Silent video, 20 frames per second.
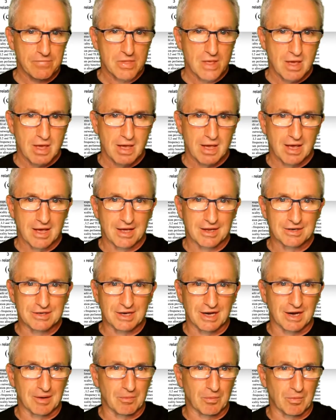And
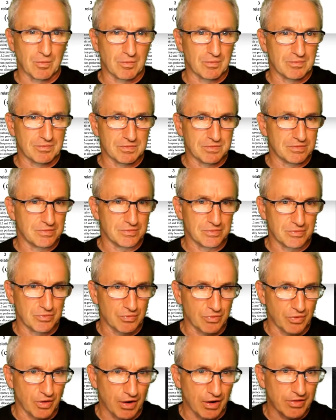
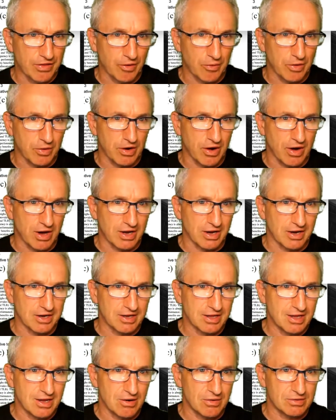the only thing I want to highlight
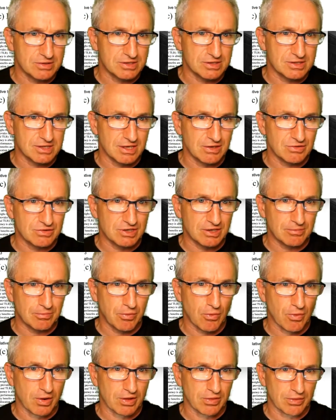here is this interesting
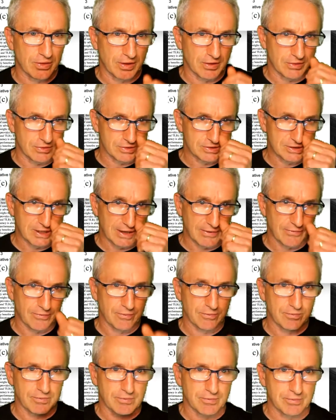point that you see
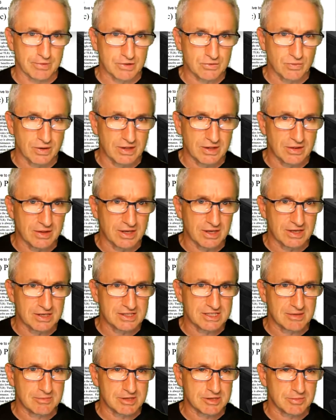between the
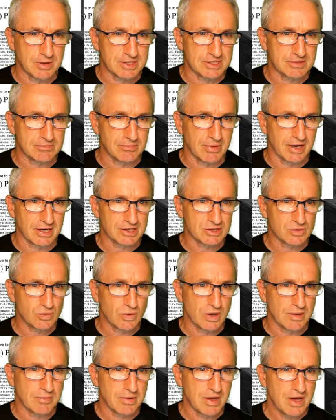semi-space and mark
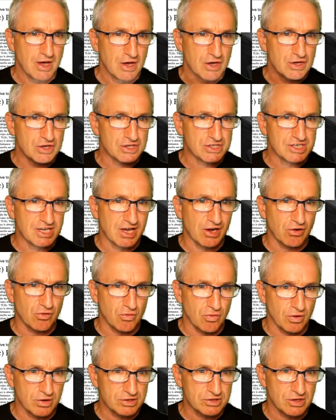sweep. You see a
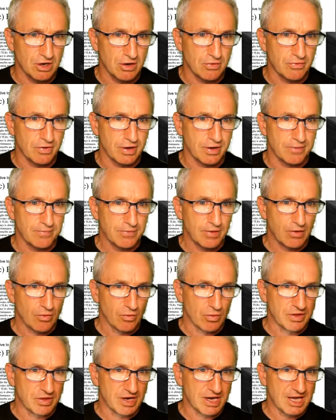crossover
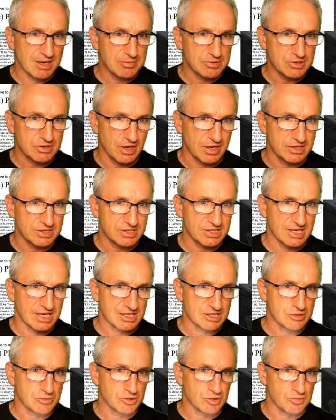when the heap size
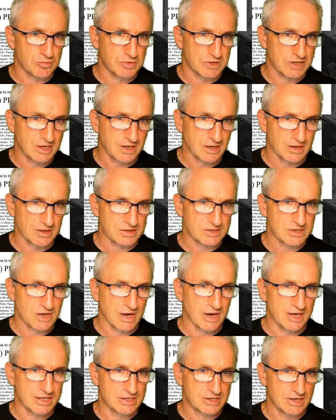gets to a particular
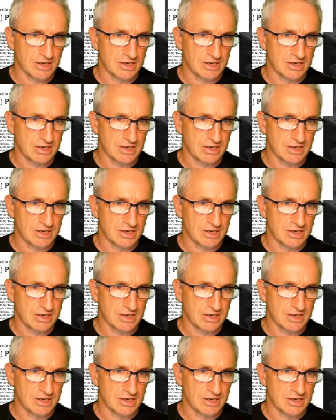size. And